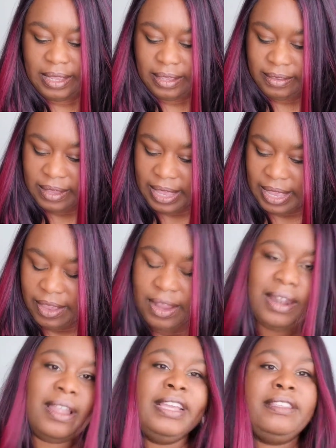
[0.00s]
is a
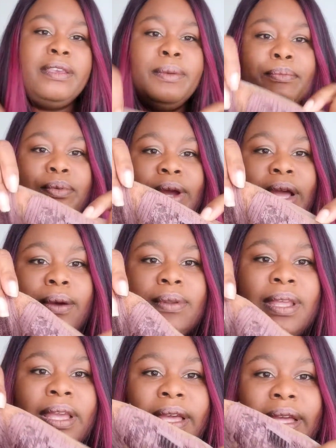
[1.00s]
light
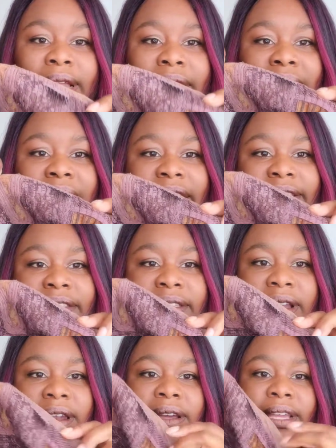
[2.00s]
brown lace
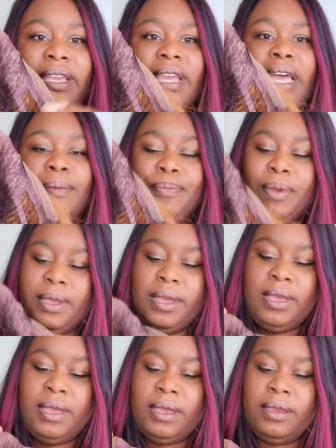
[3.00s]
and a light cap
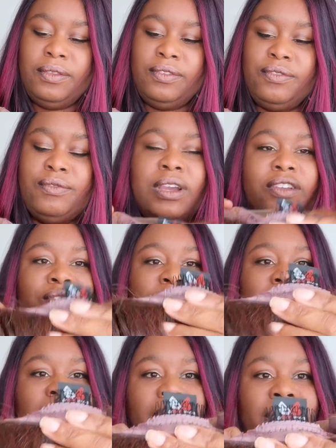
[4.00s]

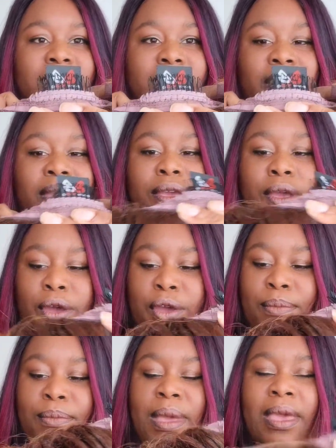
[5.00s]
construction. It has a
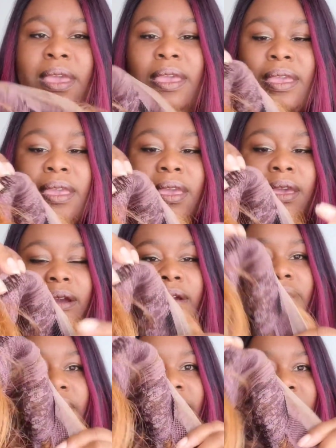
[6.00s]
comb
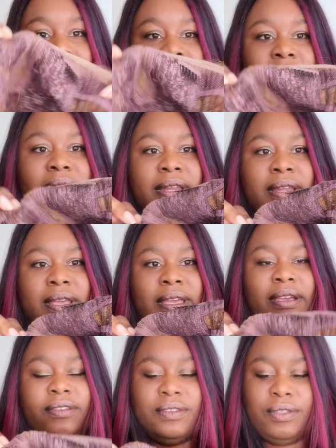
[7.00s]
here, here, and
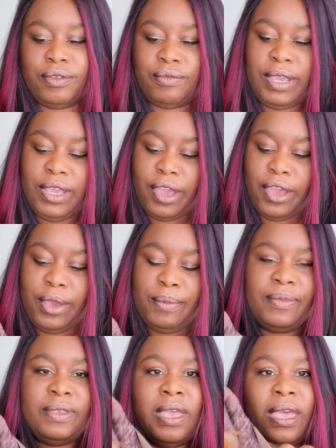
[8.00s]
here. So three
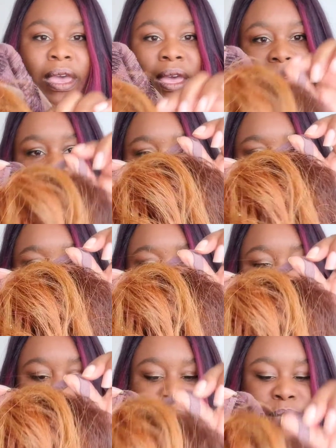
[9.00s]
combs, an
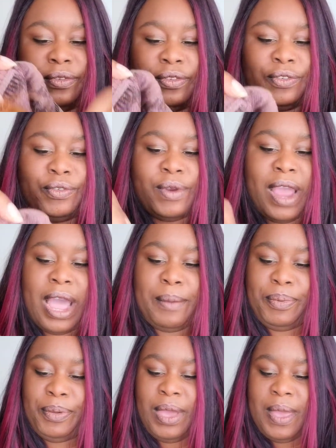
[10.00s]
adjustable strap,